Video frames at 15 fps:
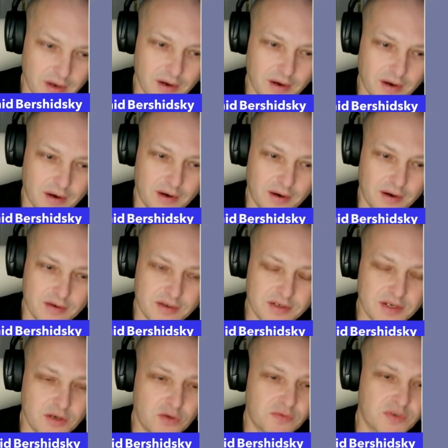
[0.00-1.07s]

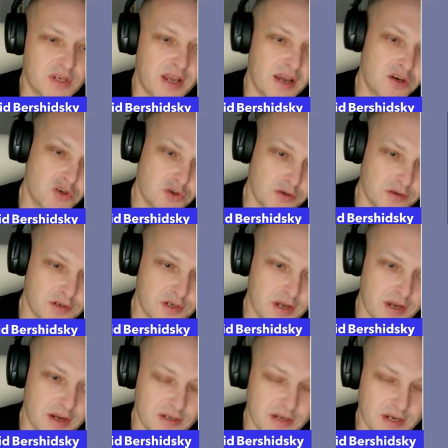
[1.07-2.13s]
set of sanctions
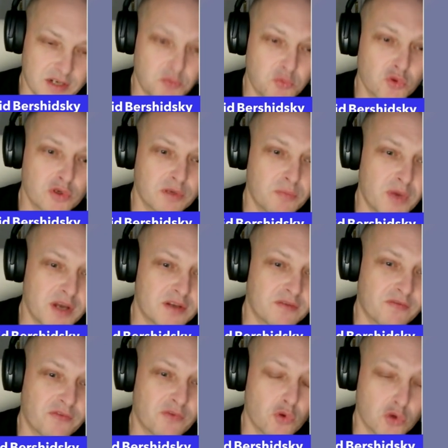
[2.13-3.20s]
as Putin might have
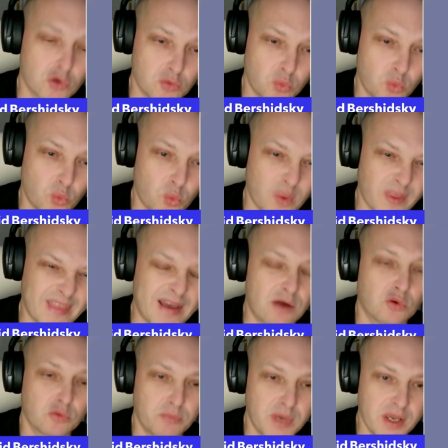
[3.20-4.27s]
thought
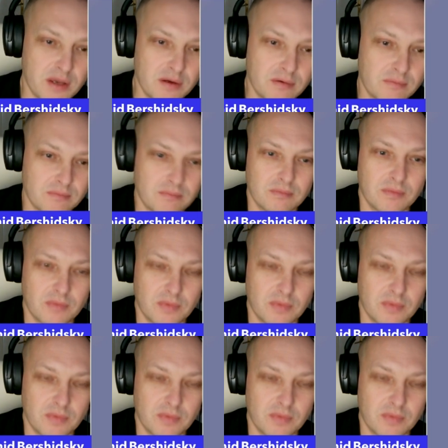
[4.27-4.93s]
without being,